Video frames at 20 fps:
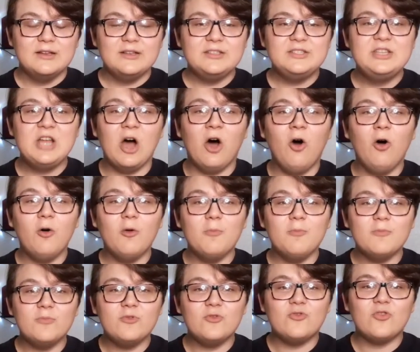don't
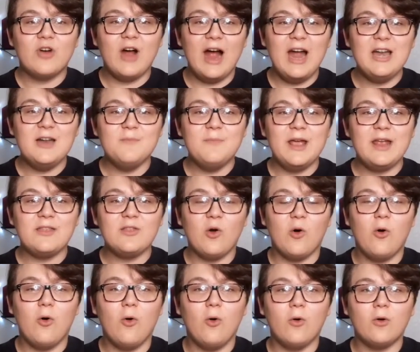try to make the
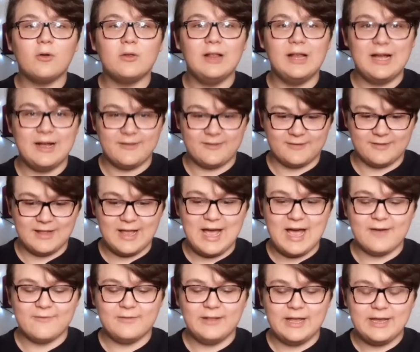whole class
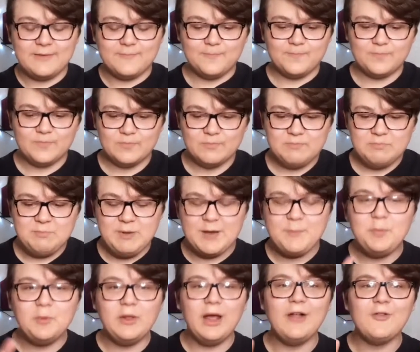laugh. Like,
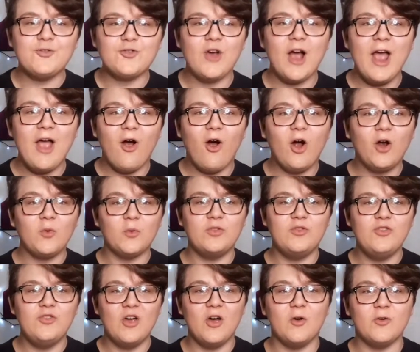people that try hard with
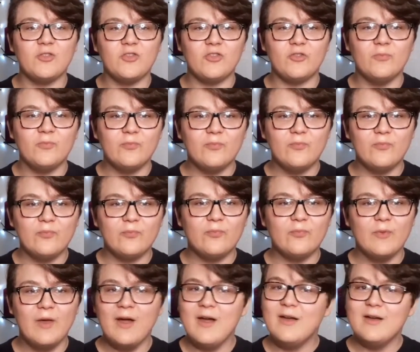jokes,
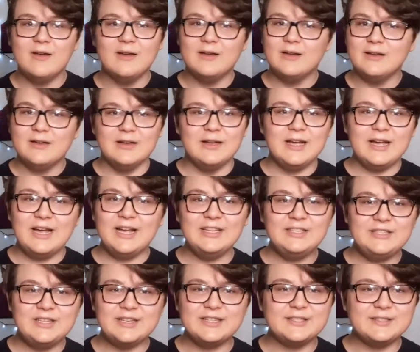it's
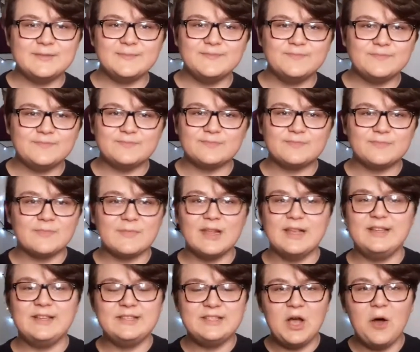just
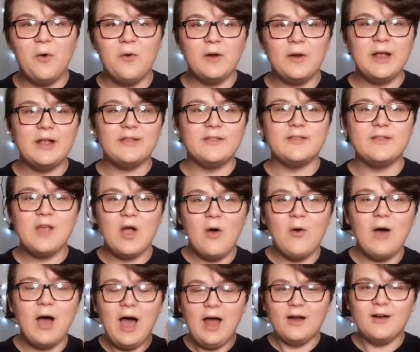it's so it's
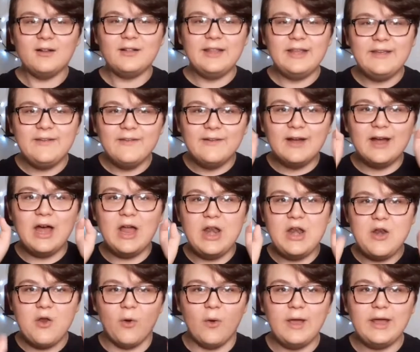so utterly
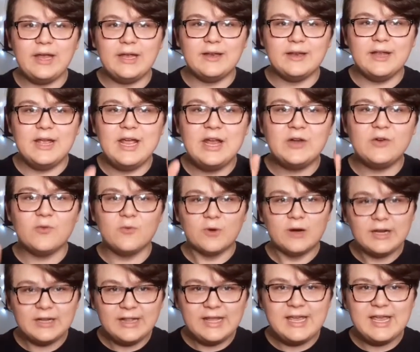annoying. It
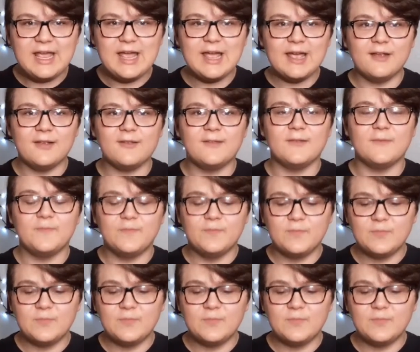really is.